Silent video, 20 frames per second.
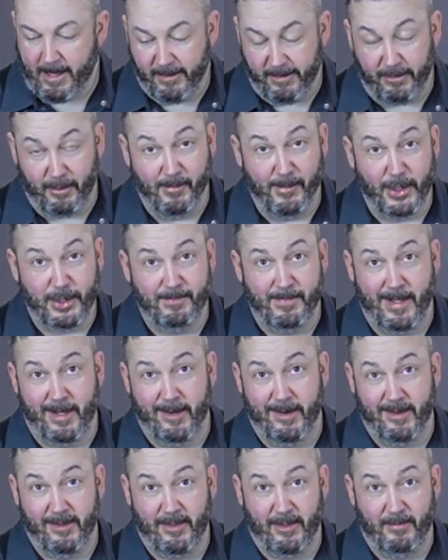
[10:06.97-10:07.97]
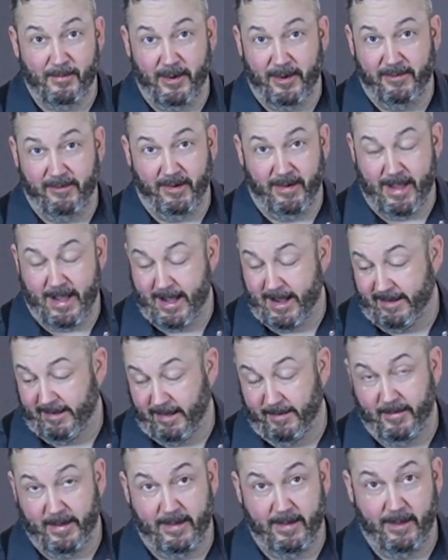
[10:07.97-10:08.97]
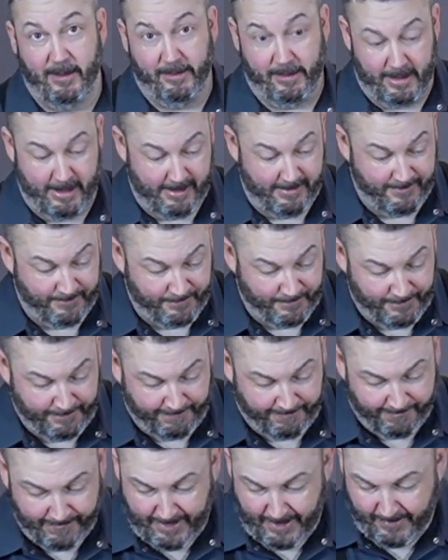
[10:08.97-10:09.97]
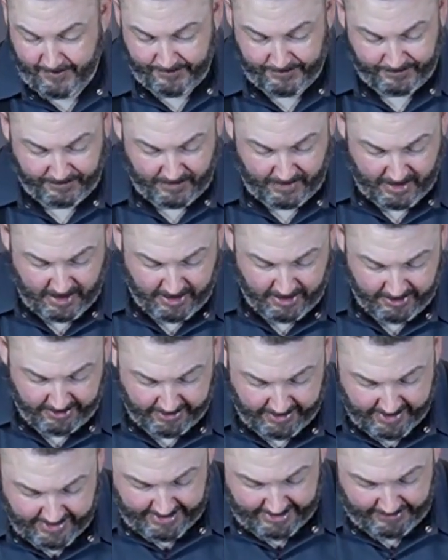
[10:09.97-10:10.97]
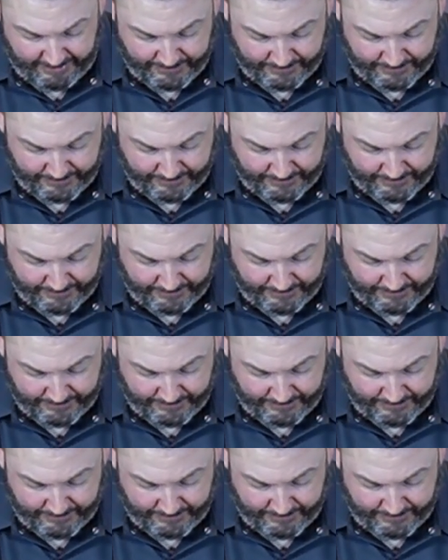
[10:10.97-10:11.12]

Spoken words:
So much better as a spritzer, guys, let me tell you. All right.